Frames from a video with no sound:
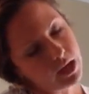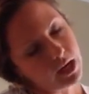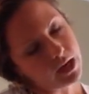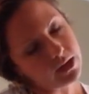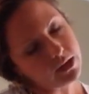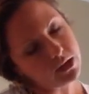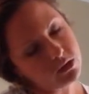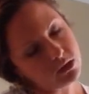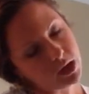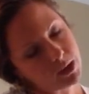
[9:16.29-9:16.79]

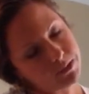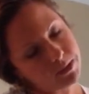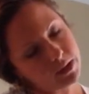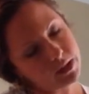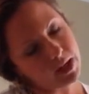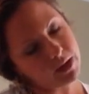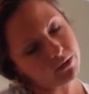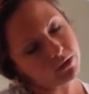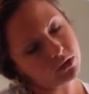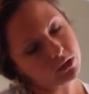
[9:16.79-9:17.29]
And then drop the
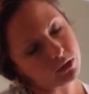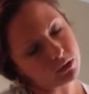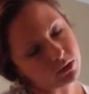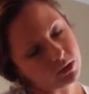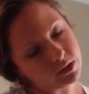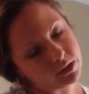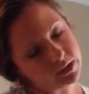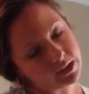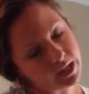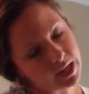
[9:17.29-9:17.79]
left
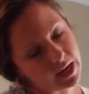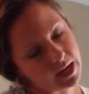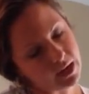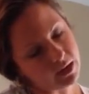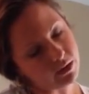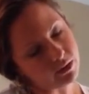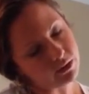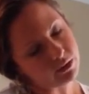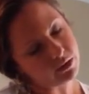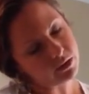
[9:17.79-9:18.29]
shoulder
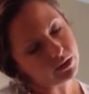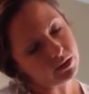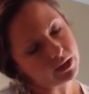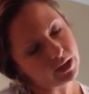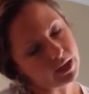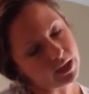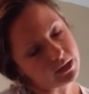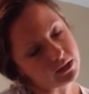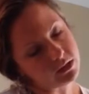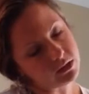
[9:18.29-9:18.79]
down
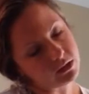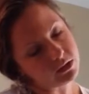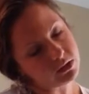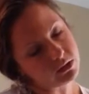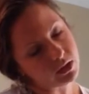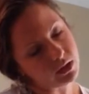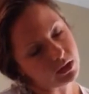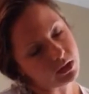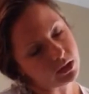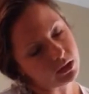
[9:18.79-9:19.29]
as you're
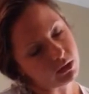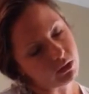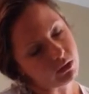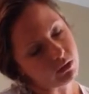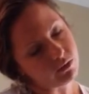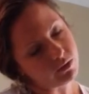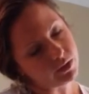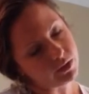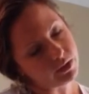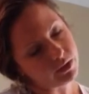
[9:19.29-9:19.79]
stretching
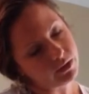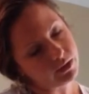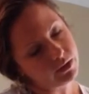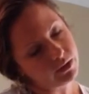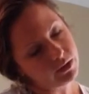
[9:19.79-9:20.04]
over.